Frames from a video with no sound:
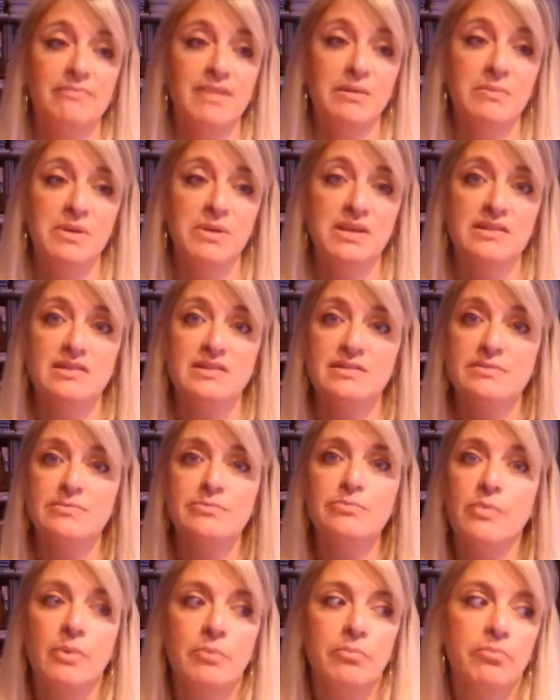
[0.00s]
maybe it's
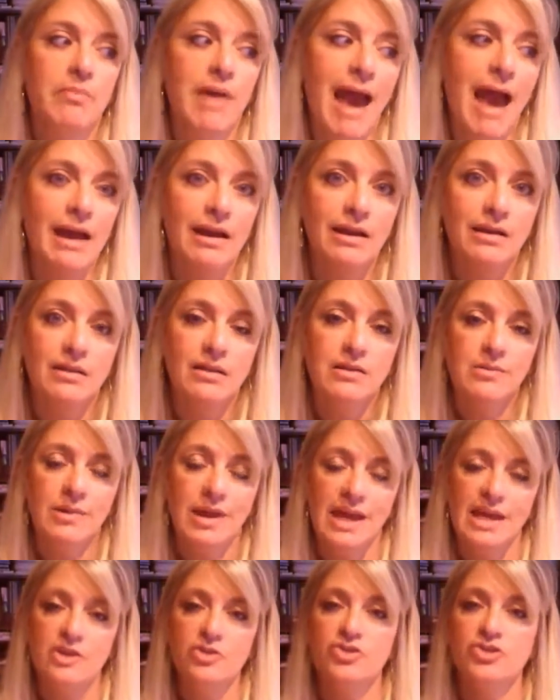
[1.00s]
added
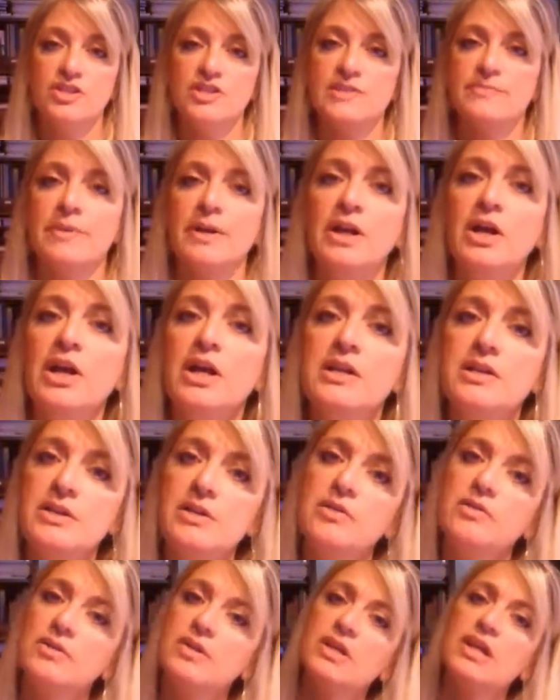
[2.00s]
locations, but
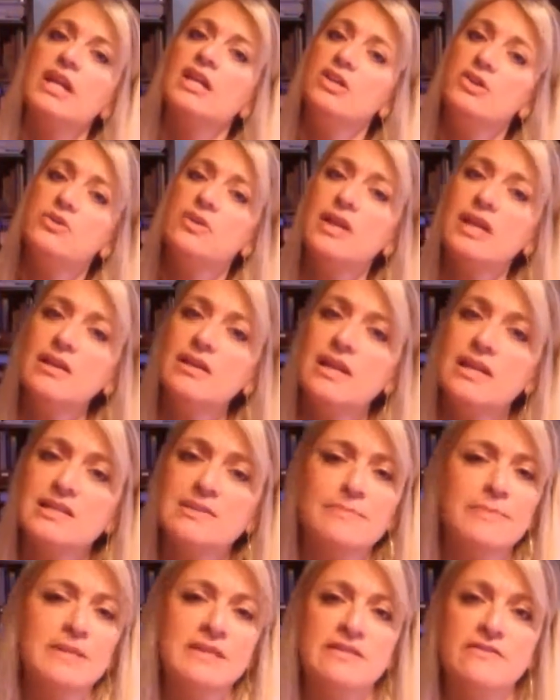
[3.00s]
can you get
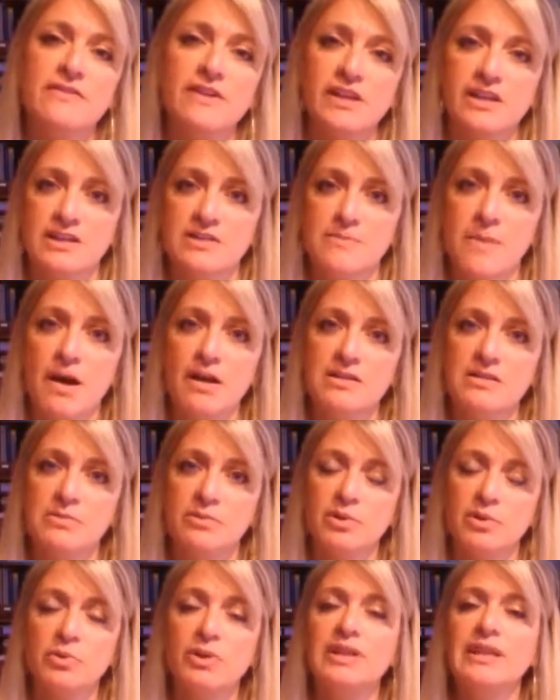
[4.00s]
as specific as
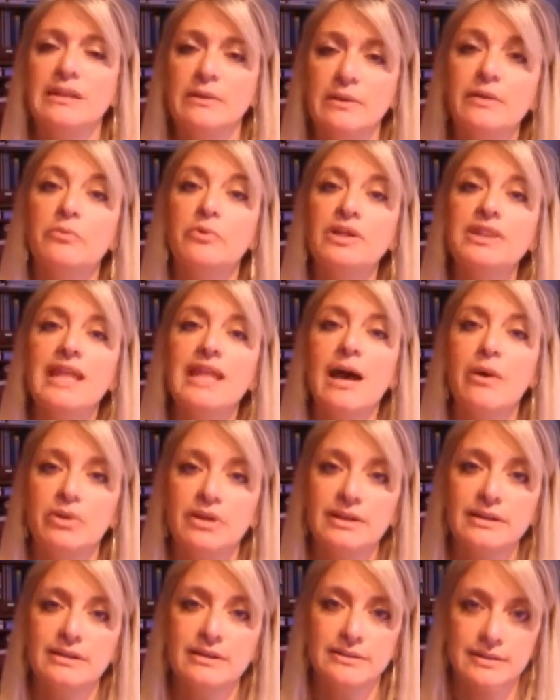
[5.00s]
possible what that
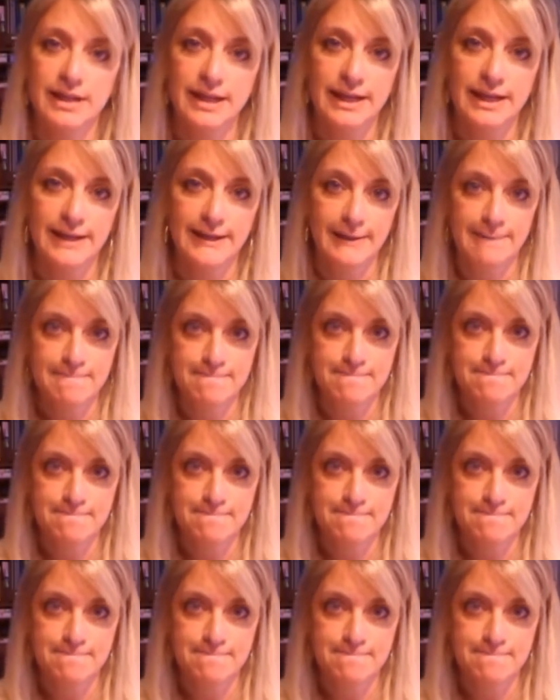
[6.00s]
would look like?